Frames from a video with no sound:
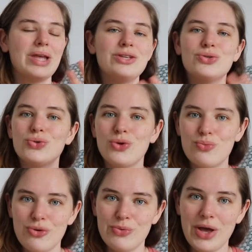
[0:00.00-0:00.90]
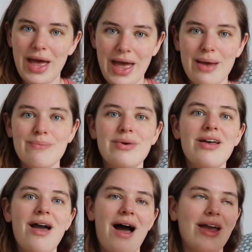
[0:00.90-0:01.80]
And to do a proper hem,
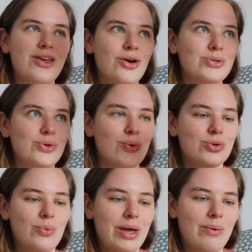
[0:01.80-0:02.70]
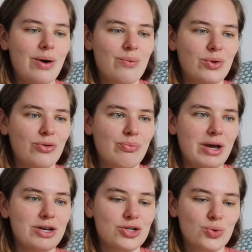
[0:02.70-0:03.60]
I cut all the way where I want
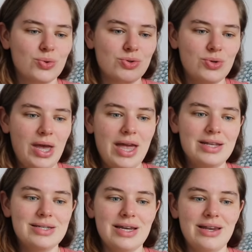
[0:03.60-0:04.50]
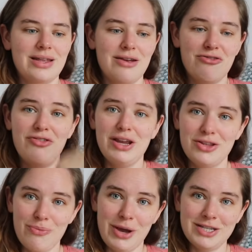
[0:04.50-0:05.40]
my shorts to end, and then I flick
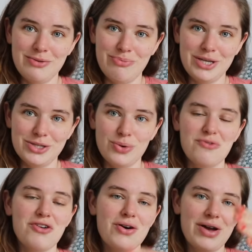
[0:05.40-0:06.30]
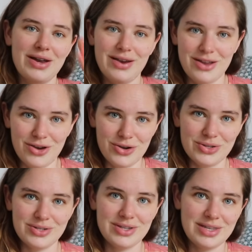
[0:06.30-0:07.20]
the pattern piece over and I
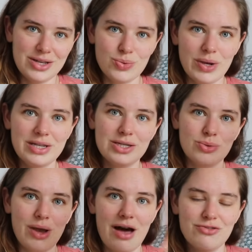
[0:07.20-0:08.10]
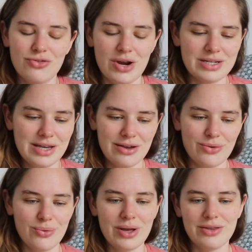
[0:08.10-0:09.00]
cut that way. This way I have the right
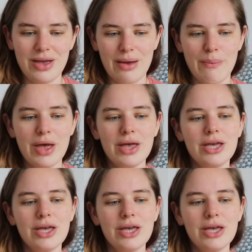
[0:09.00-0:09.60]
angle at the hem.